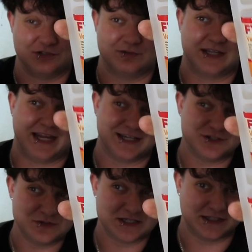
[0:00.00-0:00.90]
You can
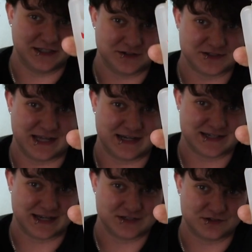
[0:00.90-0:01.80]
use the cleaner
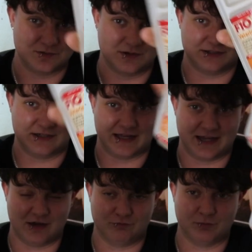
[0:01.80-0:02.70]
sanitizer one. I
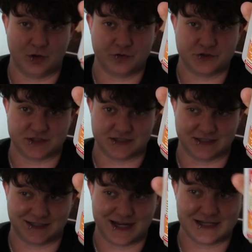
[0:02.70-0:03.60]
have both just
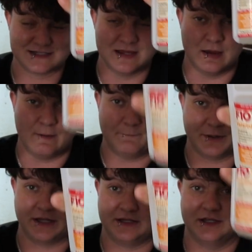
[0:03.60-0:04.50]
in case,
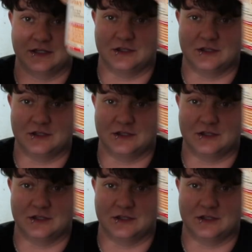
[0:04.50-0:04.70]
but